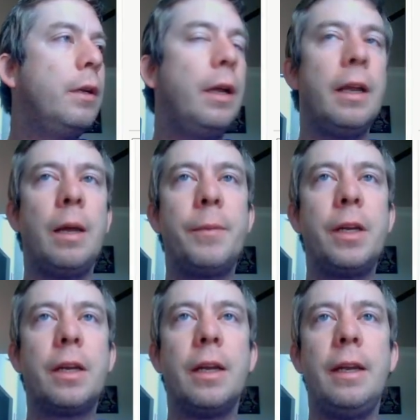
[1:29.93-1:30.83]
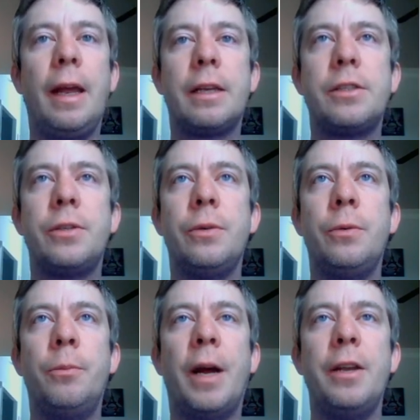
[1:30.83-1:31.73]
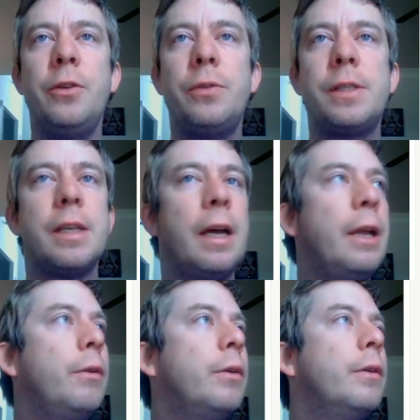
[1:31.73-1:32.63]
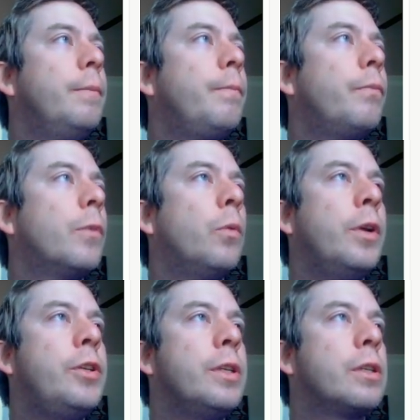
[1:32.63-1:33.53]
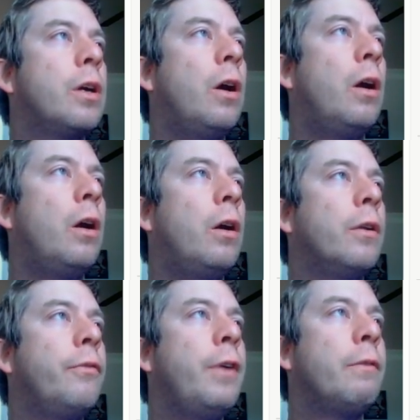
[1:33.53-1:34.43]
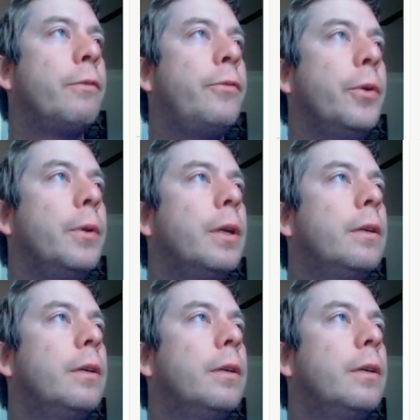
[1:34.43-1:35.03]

And I'm going to connect to my new site, which is called Favorite Food.